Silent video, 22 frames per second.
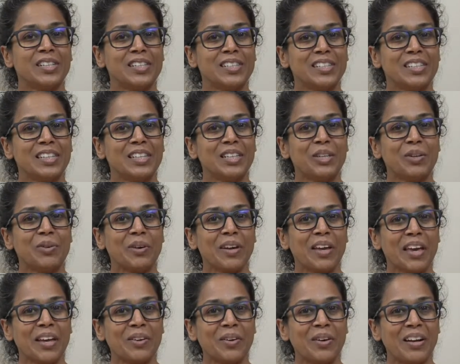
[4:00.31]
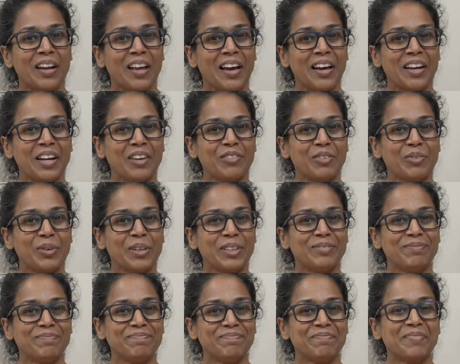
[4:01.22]
to seeing you again online,
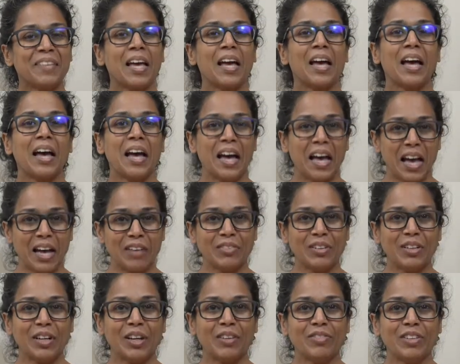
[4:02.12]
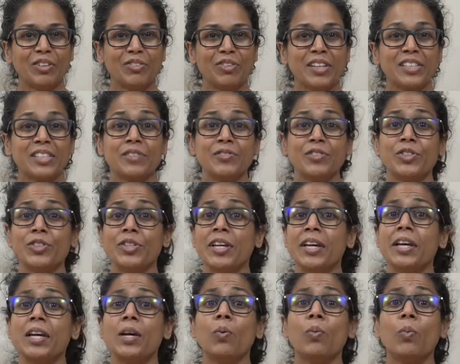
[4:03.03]
everyone. Have a lovely rest of your
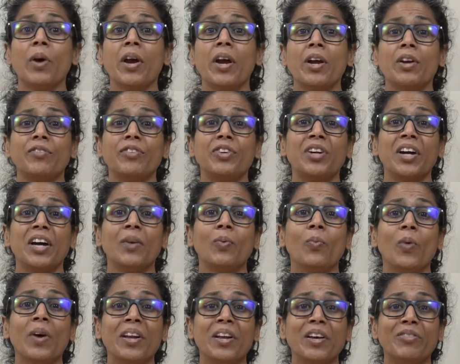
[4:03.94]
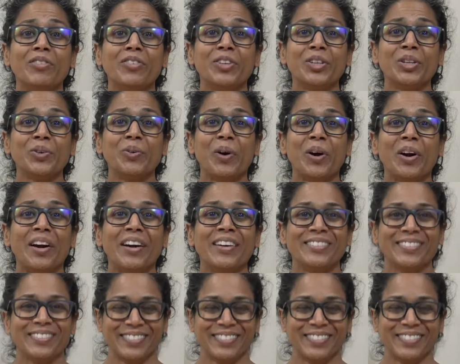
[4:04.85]
day, wherever and whenever you are.